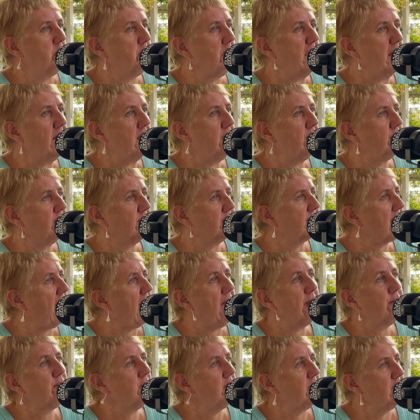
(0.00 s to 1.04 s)
many of us
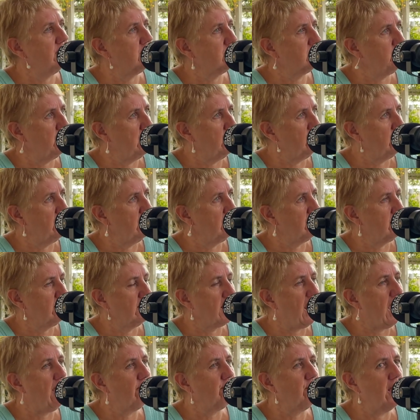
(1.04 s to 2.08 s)
haven't experienced
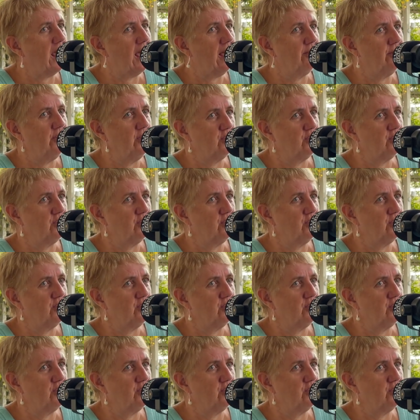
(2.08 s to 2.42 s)
and haven't had